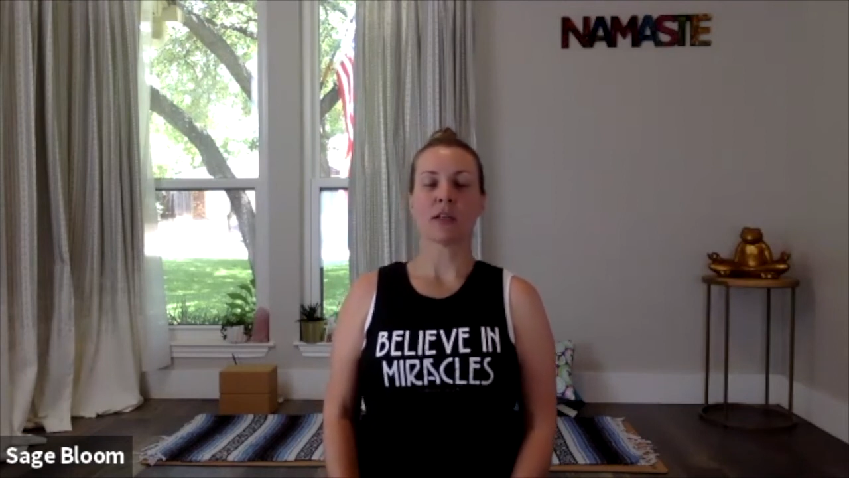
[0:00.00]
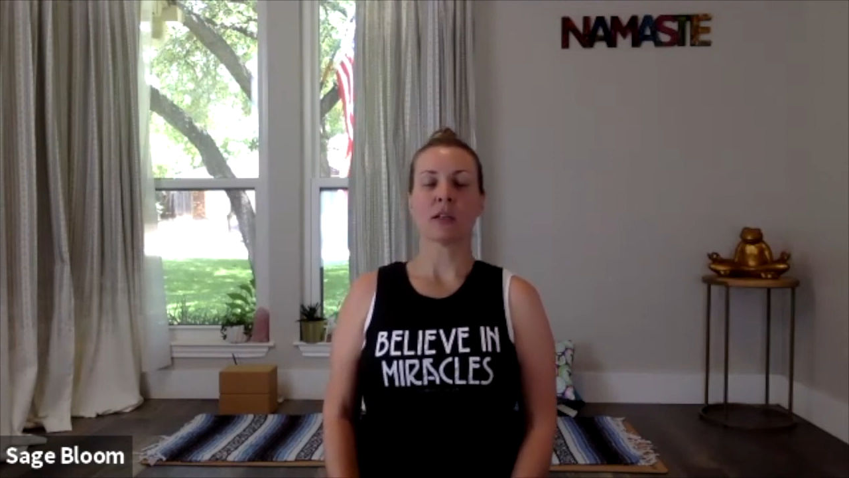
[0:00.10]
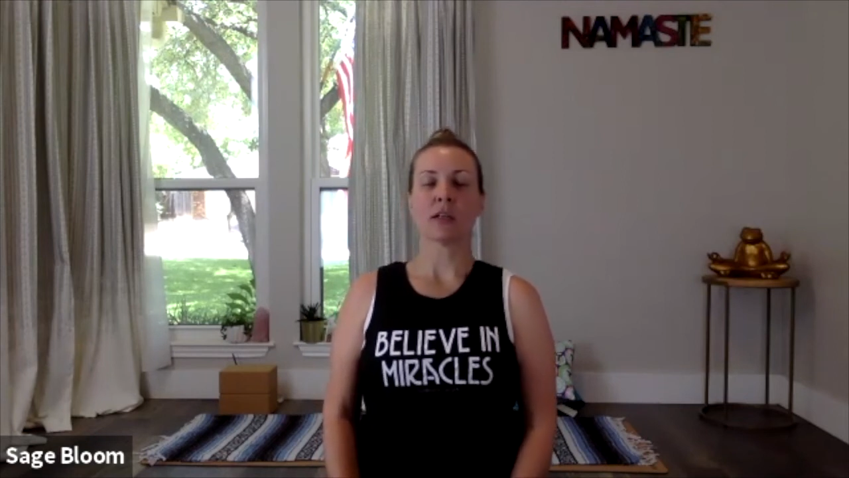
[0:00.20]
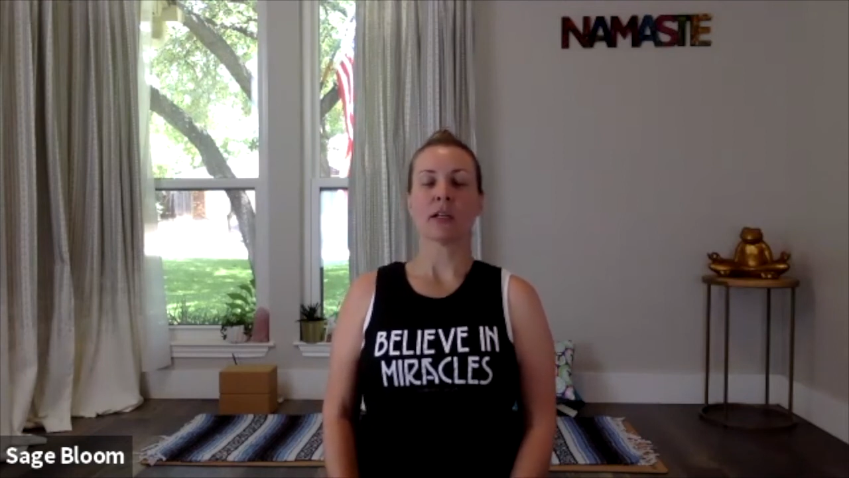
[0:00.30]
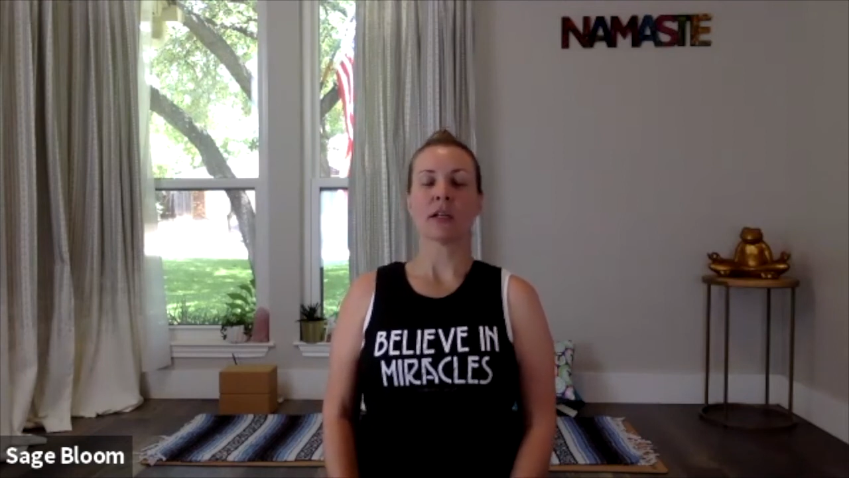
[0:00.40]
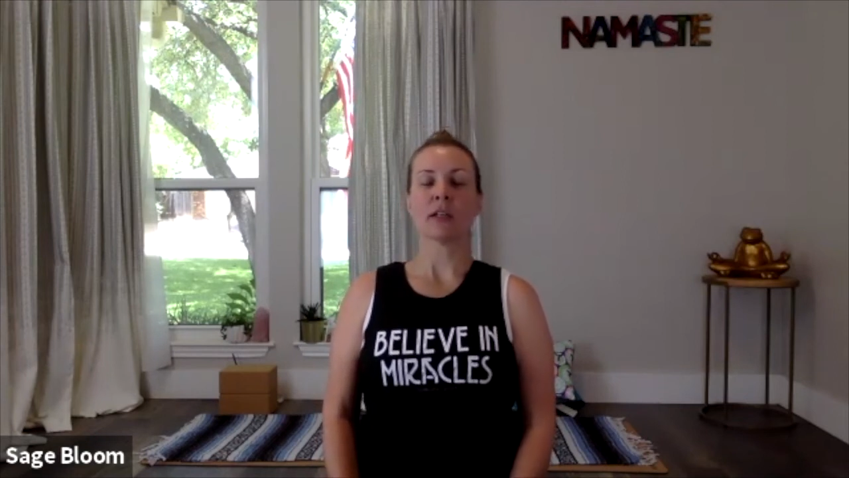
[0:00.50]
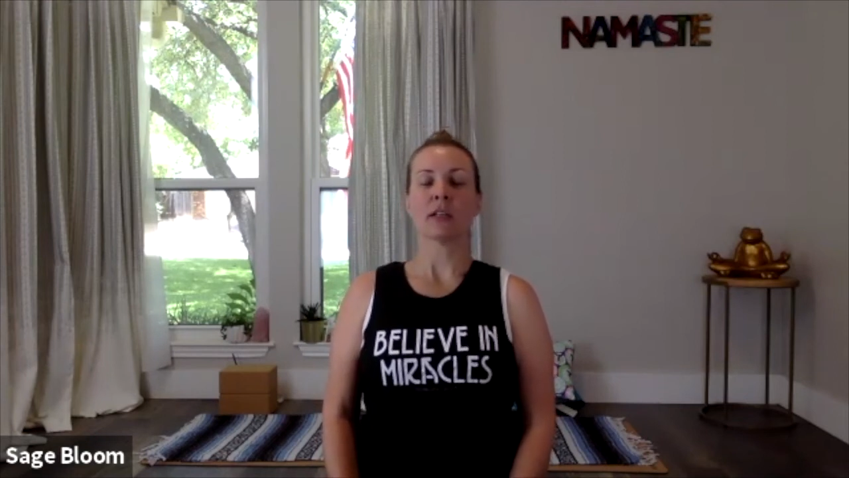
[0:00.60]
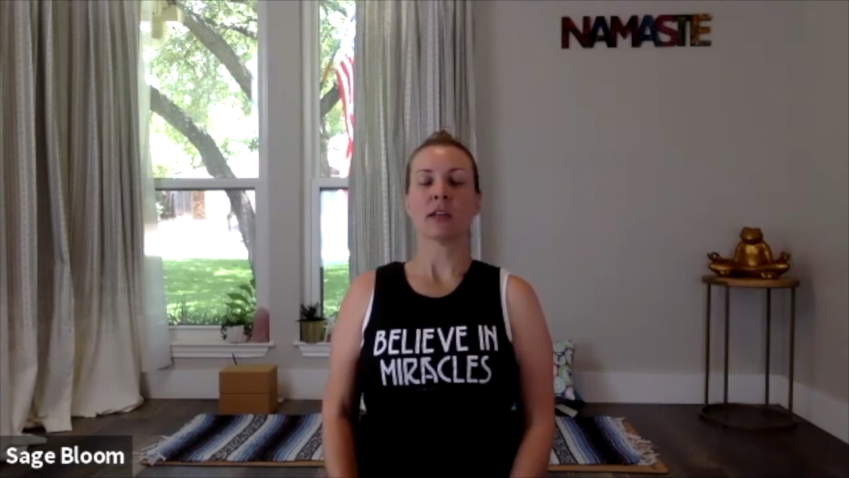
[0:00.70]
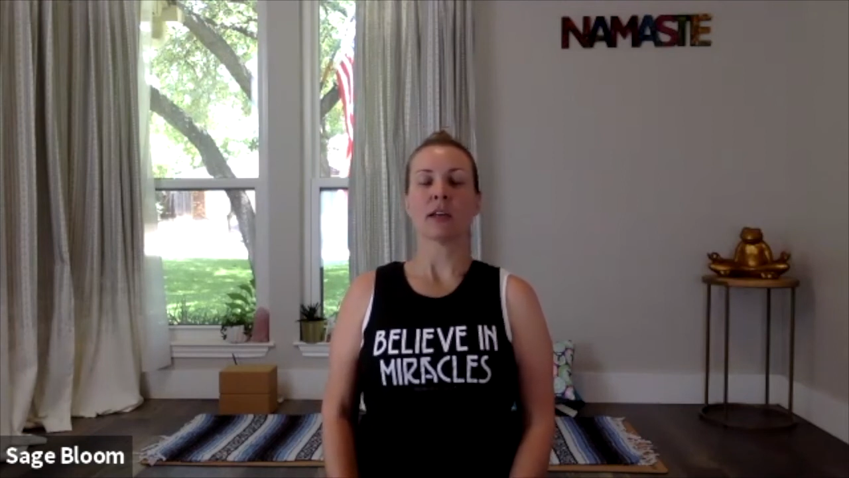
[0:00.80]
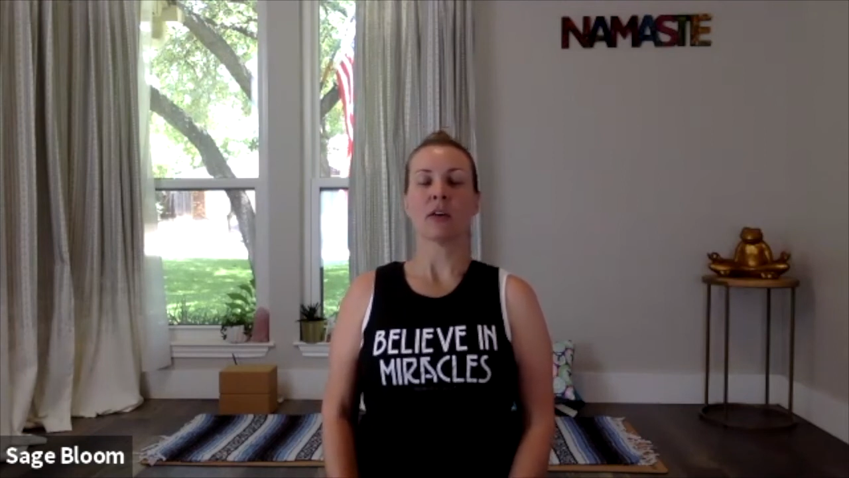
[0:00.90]
You're
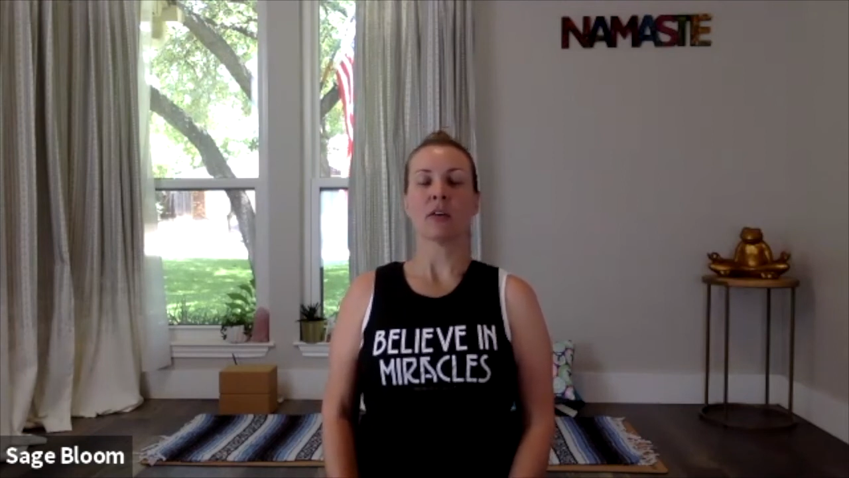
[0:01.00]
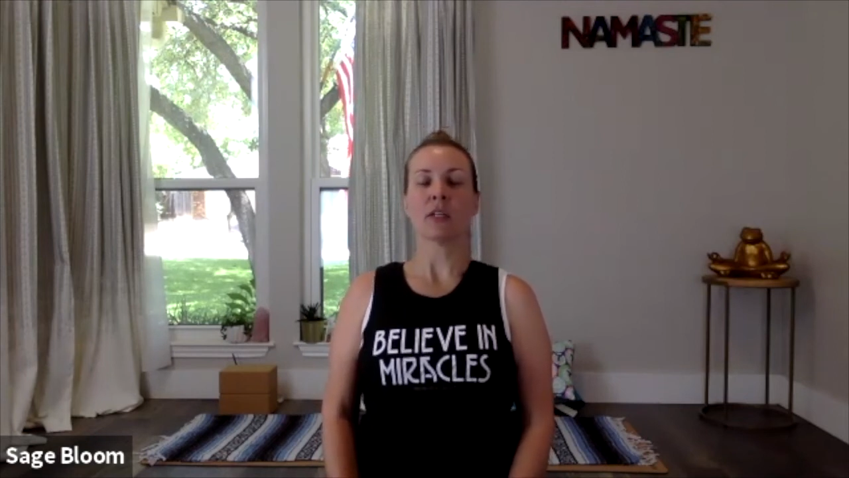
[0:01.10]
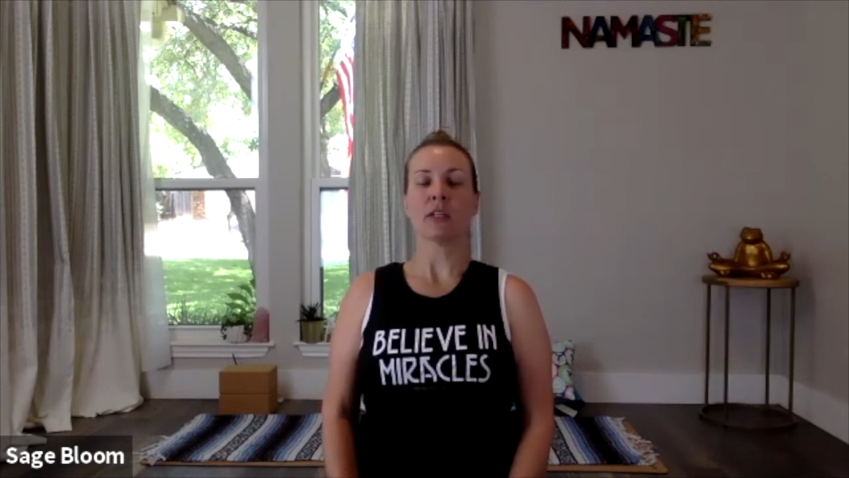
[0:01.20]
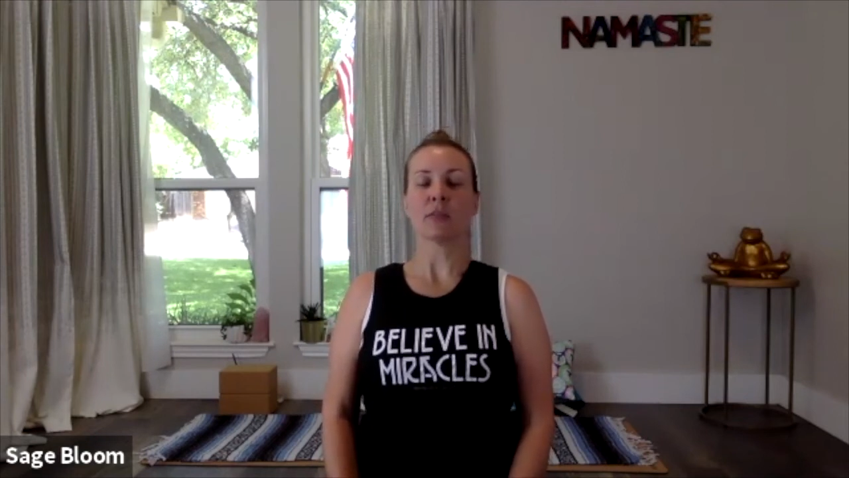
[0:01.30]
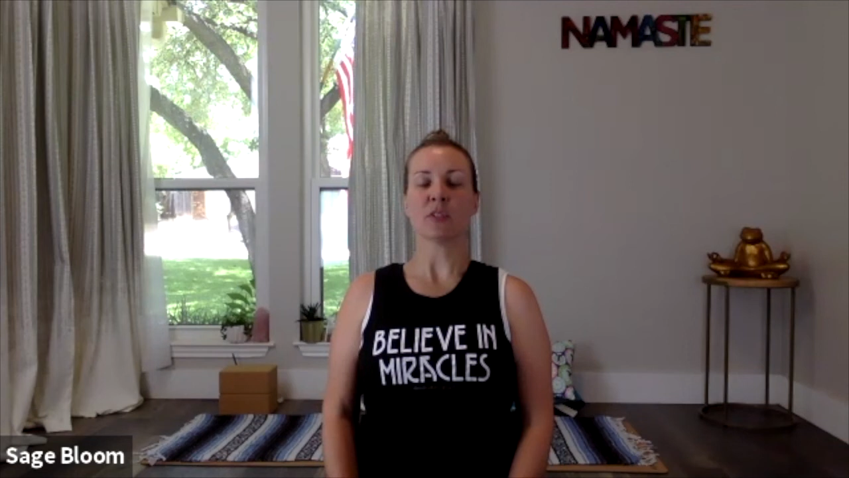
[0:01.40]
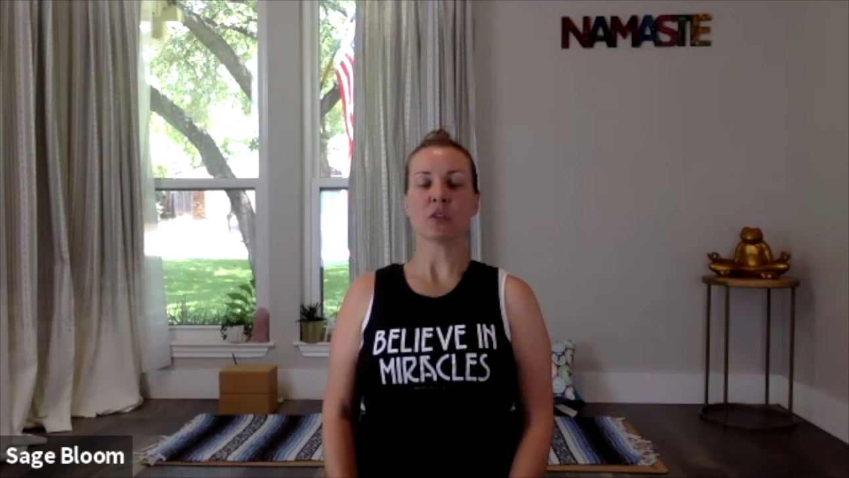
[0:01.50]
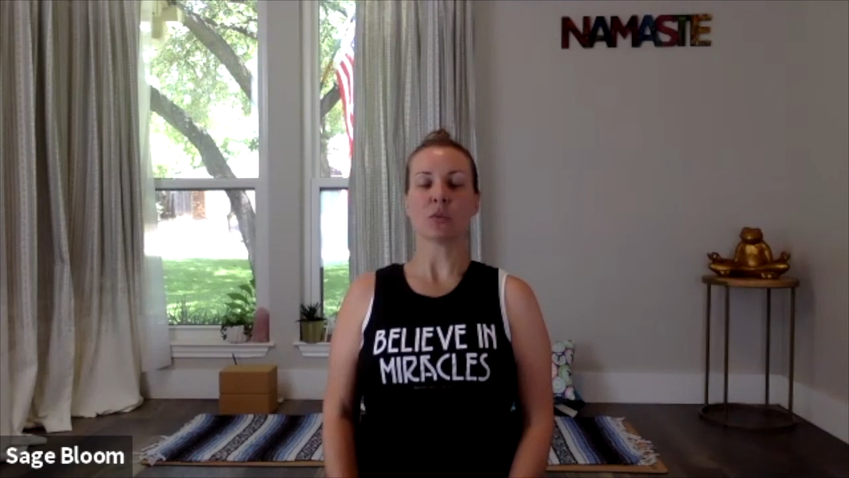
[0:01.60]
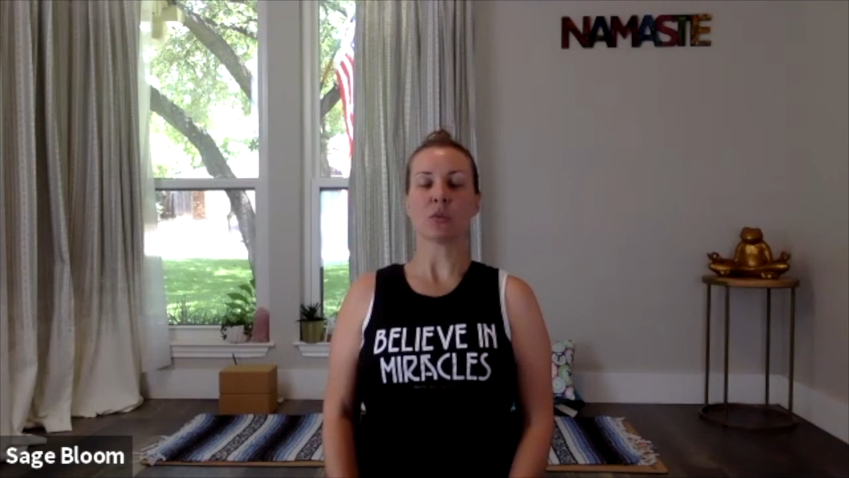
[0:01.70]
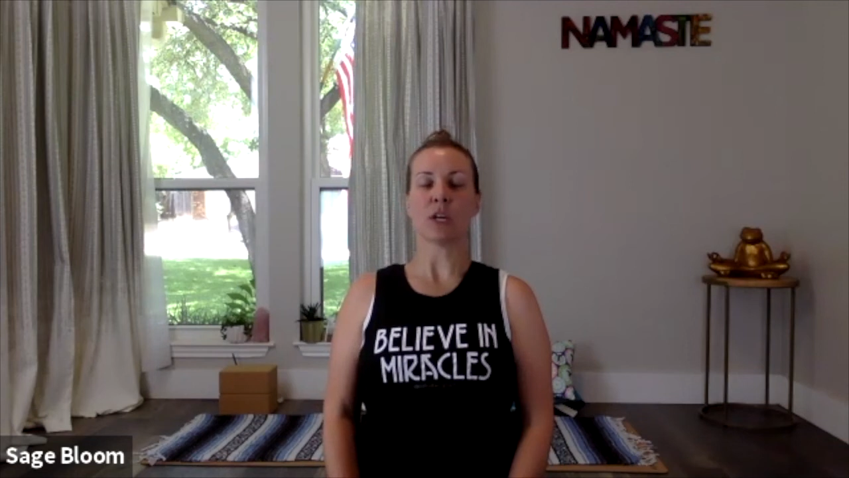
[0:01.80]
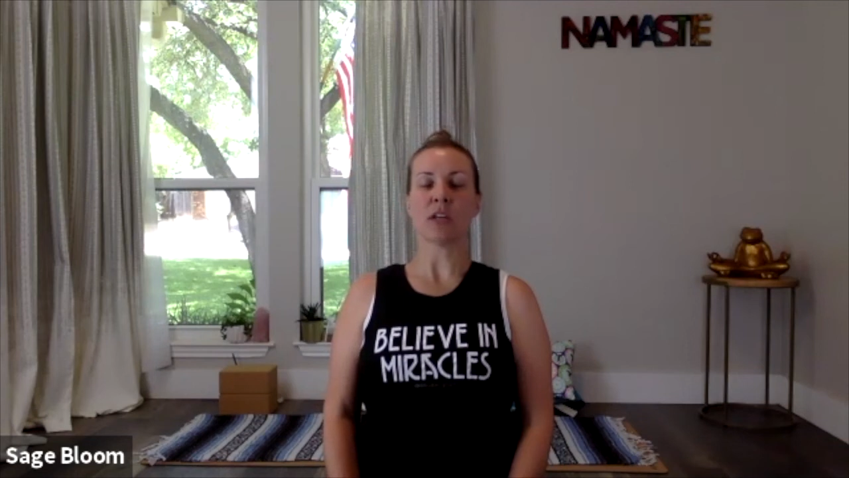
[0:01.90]
allowing them to
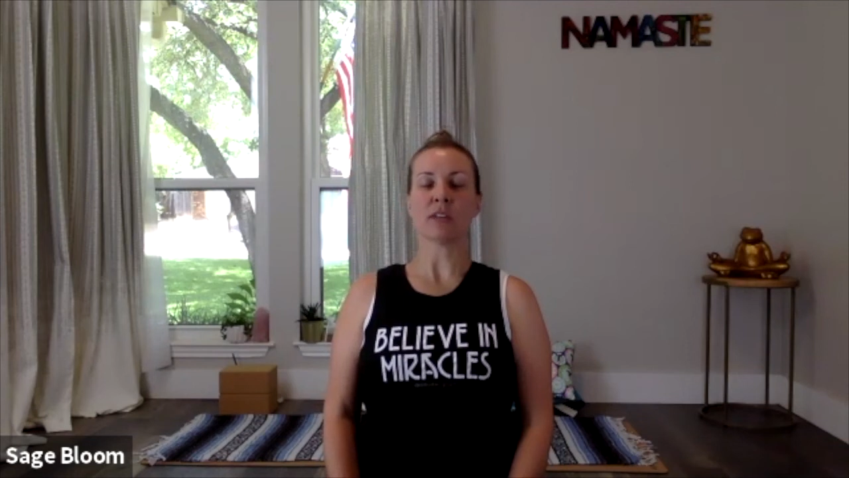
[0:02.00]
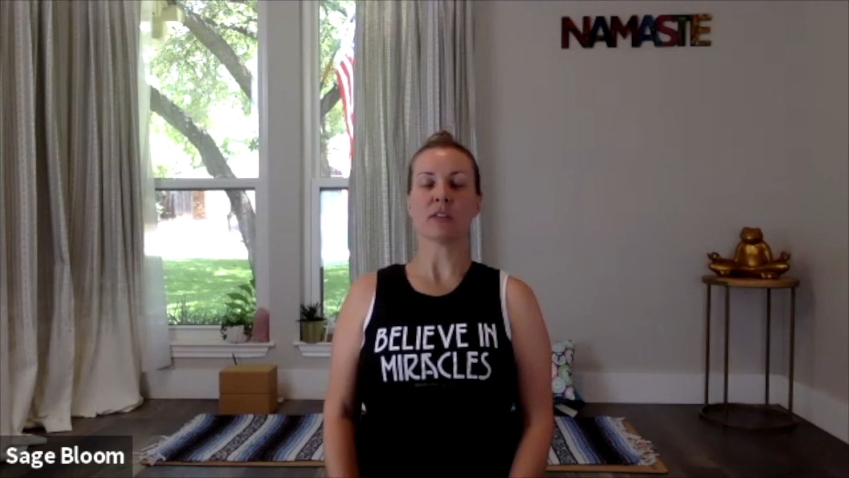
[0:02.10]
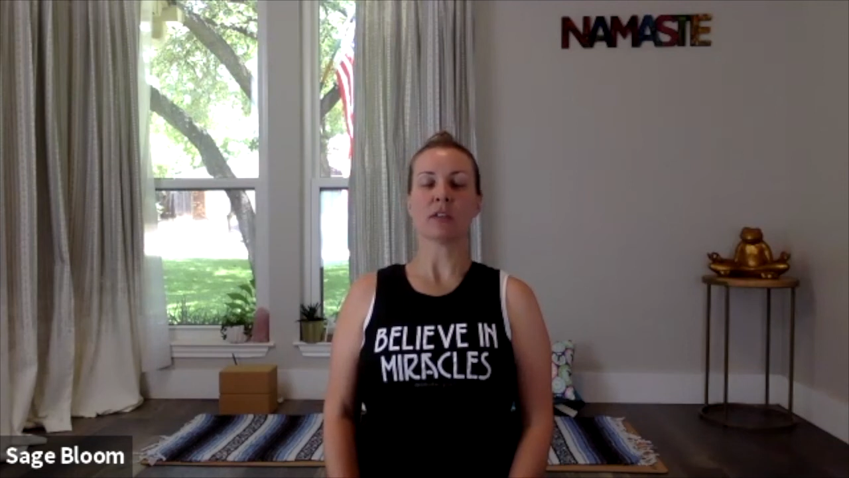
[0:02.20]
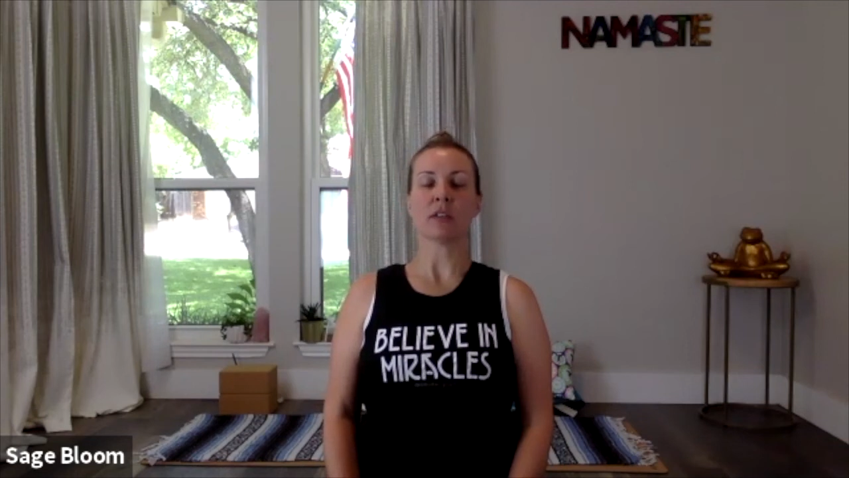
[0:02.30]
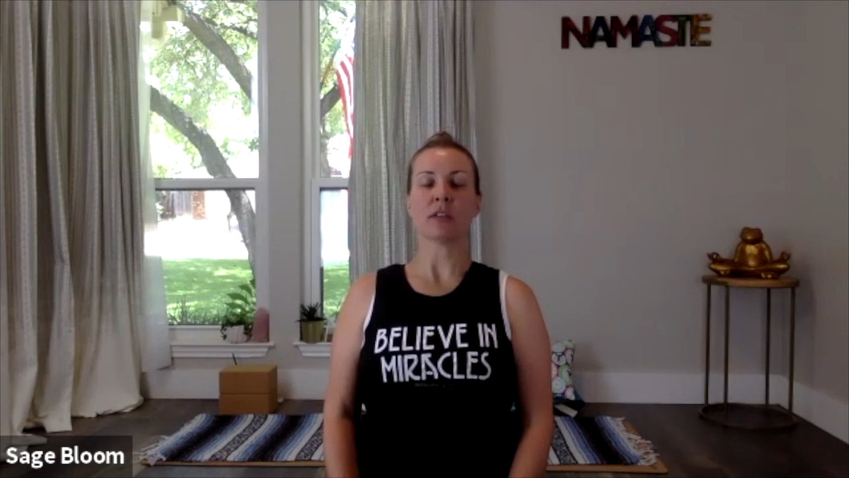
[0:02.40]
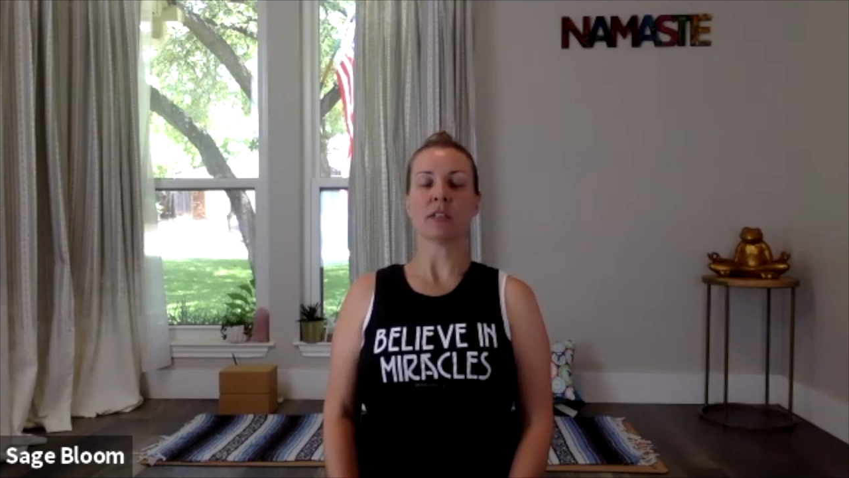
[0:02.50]
rest